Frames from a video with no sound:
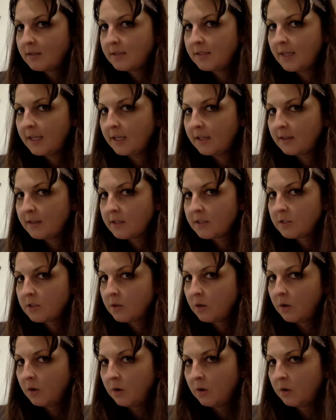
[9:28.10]
take this to
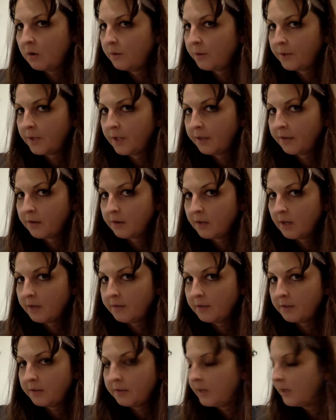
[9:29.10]
a whole nother
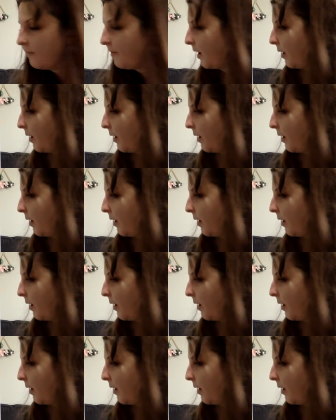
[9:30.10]
level. If